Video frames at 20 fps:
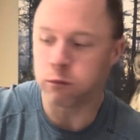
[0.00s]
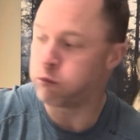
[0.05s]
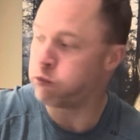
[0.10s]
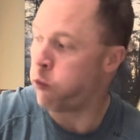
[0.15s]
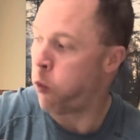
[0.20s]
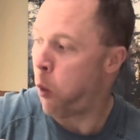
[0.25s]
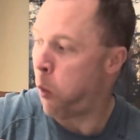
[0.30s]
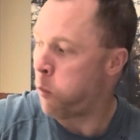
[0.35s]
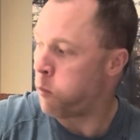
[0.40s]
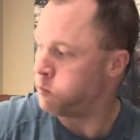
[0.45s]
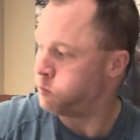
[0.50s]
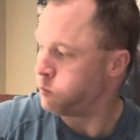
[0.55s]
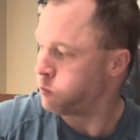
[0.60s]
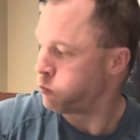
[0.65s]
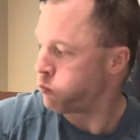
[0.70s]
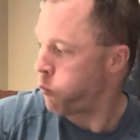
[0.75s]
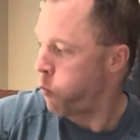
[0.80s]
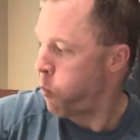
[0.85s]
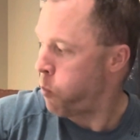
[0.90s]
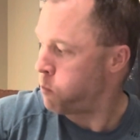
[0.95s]
It's
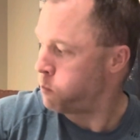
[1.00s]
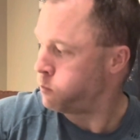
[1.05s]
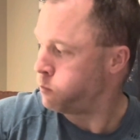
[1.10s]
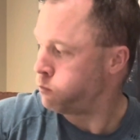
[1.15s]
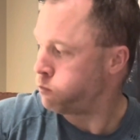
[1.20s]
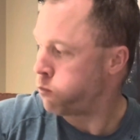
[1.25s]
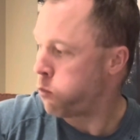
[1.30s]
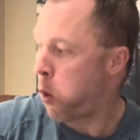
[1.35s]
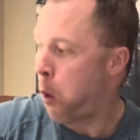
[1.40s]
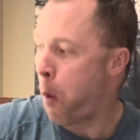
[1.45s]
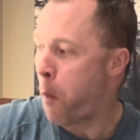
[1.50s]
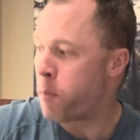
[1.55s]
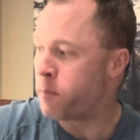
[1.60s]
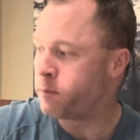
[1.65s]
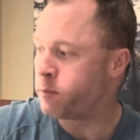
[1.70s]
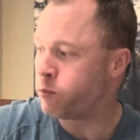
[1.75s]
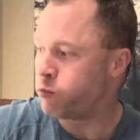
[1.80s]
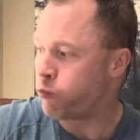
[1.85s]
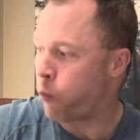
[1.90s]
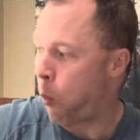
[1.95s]
because you ain't
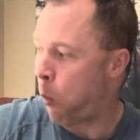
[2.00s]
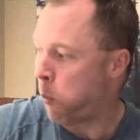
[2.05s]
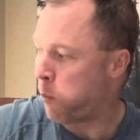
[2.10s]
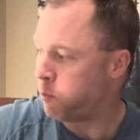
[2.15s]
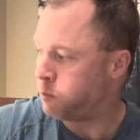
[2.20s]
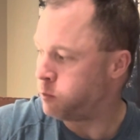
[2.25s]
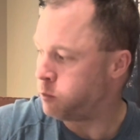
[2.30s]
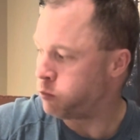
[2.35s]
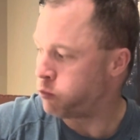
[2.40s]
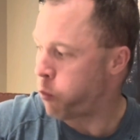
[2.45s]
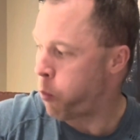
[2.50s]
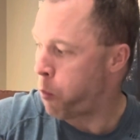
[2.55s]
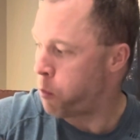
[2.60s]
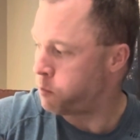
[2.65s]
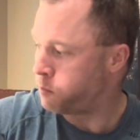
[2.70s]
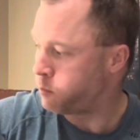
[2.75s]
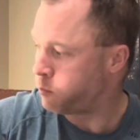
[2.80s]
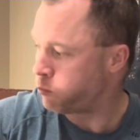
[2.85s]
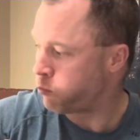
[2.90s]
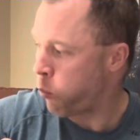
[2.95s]
working.
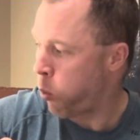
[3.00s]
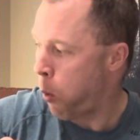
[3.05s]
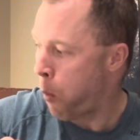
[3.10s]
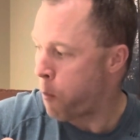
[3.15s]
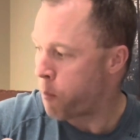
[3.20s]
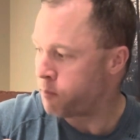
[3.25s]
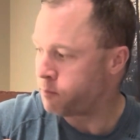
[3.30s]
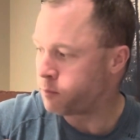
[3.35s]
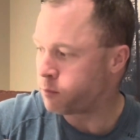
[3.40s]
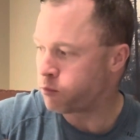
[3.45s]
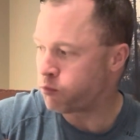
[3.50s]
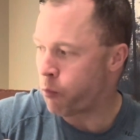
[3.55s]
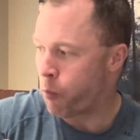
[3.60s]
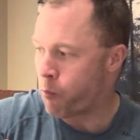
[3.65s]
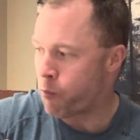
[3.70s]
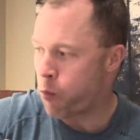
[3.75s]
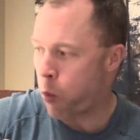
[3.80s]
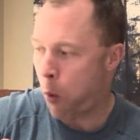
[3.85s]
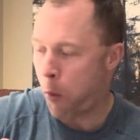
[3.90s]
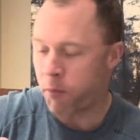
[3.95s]
You're fucking
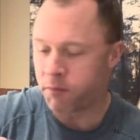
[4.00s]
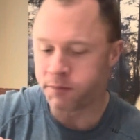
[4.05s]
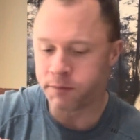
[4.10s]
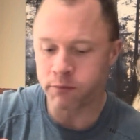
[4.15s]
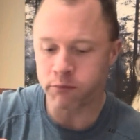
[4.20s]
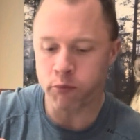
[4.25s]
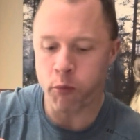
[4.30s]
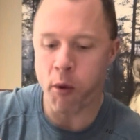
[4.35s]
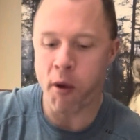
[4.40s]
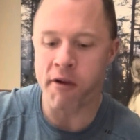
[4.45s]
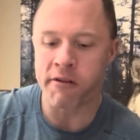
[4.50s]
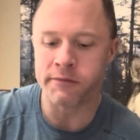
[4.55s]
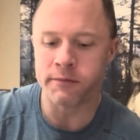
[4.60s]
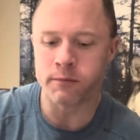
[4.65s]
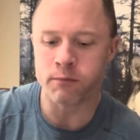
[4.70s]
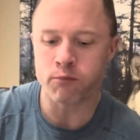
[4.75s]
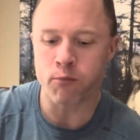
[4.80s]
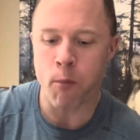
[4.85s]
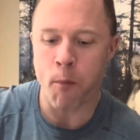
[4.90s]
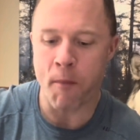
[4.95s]
lazy and you don't want
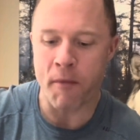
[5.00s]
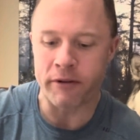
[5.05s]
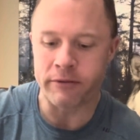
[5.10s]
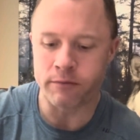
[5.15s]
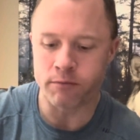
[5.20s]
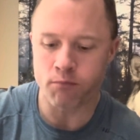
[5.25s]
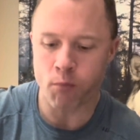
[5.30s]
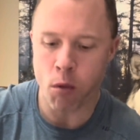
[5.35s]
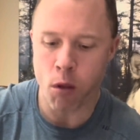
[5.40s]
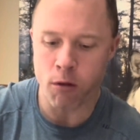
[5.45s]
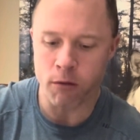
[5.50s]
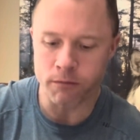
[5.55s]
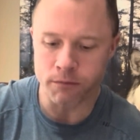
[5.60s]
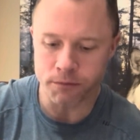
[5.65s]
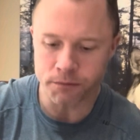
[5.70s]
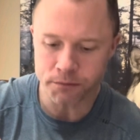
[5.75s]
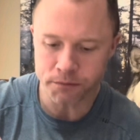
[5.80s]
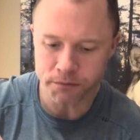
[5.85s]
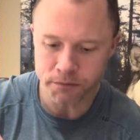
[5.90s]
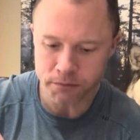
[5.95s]
to, you're scared to
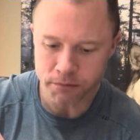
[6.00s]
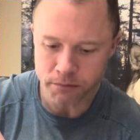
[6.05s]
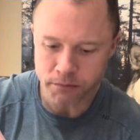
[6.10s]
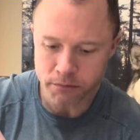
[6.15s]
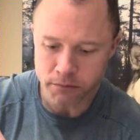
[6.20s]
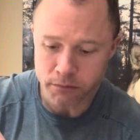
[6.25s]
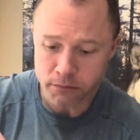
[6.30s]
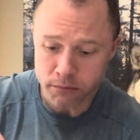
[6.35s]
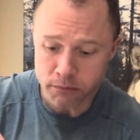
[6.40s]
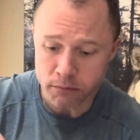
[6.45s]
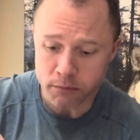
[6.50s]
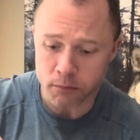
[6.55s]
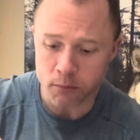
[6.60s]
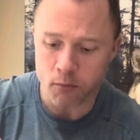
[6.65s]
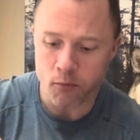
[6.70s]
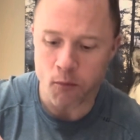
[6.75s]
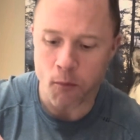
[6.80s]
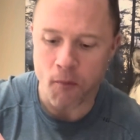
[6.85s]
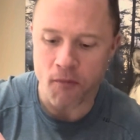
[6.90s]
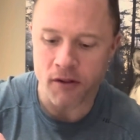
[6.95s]
bump the food up
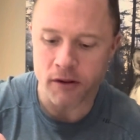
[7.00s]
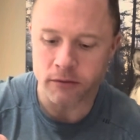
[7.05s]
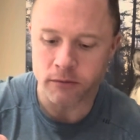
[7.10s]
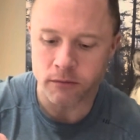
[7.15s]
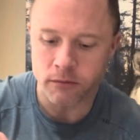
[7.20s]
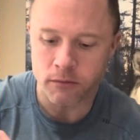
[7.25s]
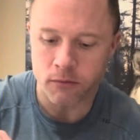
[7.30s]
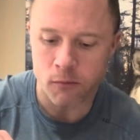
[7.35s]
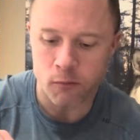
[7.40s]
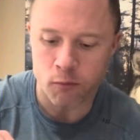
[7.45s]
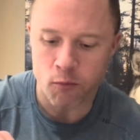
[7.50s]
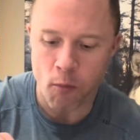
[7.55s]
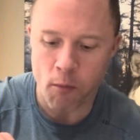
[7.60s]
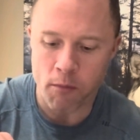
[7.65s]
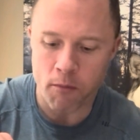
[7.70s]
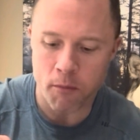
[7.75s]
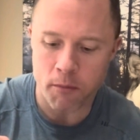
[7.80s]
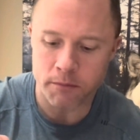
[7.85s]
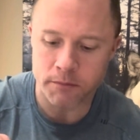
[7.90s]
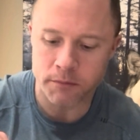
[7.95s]
and increase the training
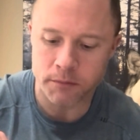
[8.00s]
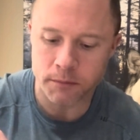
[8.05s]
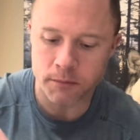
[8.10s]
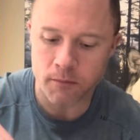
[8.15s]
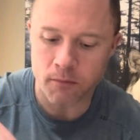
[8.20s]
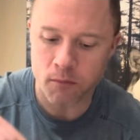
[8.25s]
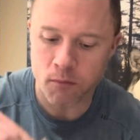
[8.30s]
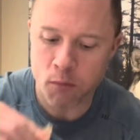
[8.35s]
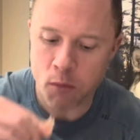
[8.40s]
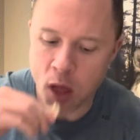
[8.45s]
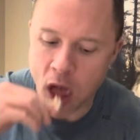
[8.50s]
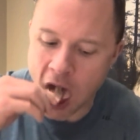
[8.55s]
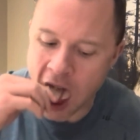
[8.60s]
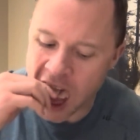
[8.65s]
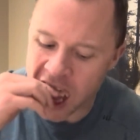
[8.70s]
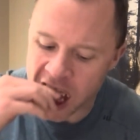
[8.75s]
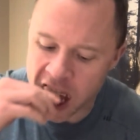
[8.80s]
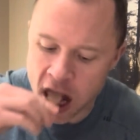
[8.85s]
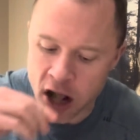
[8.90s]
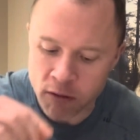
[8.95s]
volume to match it.
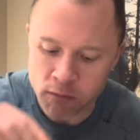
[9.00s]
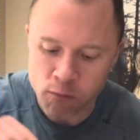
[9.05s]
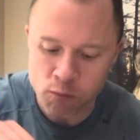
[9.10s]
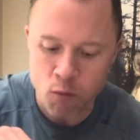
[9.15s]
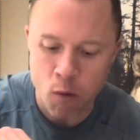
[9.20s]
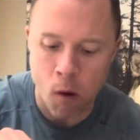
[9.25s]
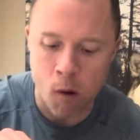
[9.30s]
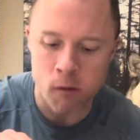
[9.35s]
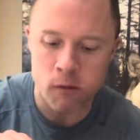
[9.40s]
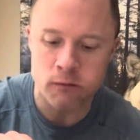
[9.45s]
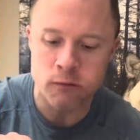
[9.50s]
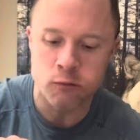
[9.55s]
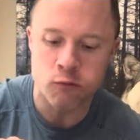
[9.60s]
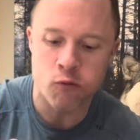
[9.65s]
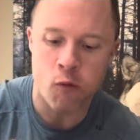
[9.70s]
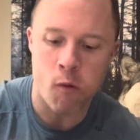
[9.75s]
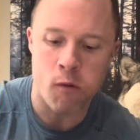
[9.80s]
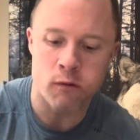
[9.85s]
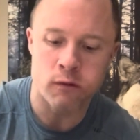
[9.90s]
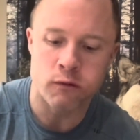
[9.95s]

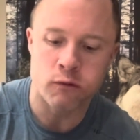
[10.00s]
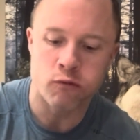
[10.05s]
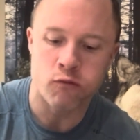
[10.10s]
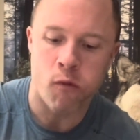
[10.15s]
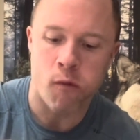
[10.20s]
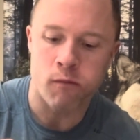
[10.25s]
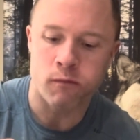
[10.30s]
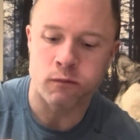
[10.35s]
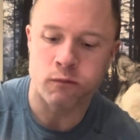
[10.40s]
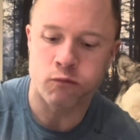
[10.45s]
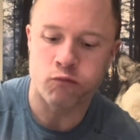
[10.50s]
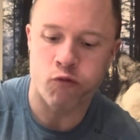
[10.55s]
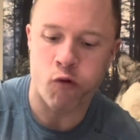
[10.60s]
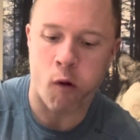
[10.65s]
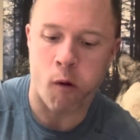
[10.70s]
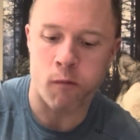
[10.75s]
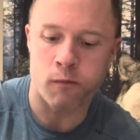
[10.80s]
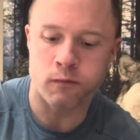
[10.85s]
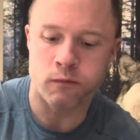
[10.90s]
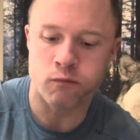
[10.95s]
And then you're in a
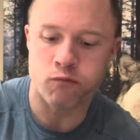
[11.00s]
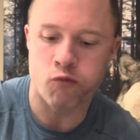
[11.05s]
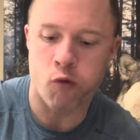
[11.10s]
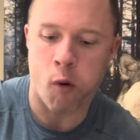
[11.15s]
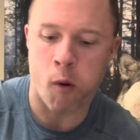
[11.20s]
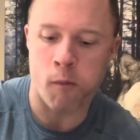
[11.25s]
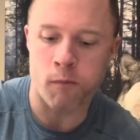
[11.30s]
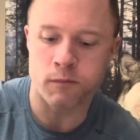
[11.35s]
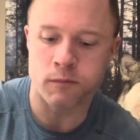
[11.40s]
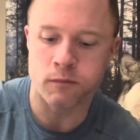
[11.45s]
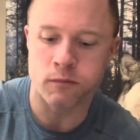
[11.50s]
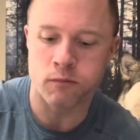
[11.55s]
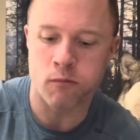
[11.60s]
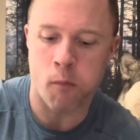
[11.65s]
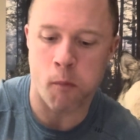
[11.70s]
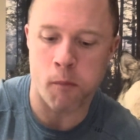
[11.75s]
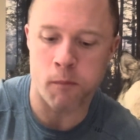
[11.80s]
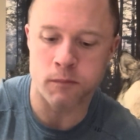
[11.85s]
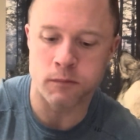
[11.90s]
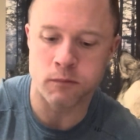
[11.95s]
spot where you're getting in
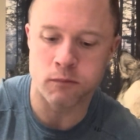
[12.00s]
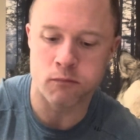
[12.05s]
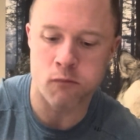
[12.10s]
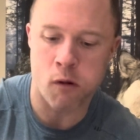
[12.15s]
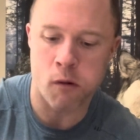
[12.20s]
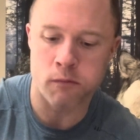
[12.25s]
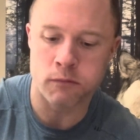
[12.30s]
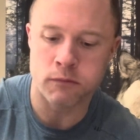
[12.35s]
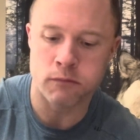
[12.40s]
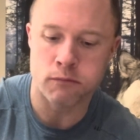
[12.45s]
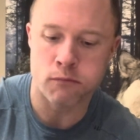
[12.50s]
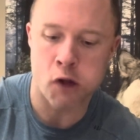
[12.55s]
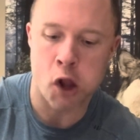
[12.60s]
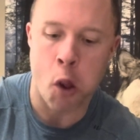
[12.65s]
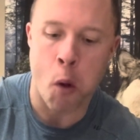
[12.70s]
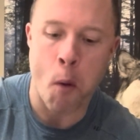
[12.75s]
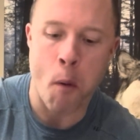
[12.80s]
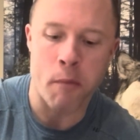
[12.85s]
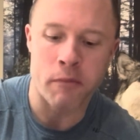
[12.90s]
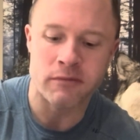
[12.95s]
shape and building
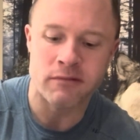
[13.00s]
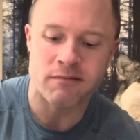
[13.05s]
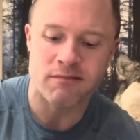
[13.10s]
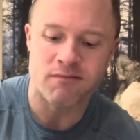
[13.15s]
muscle.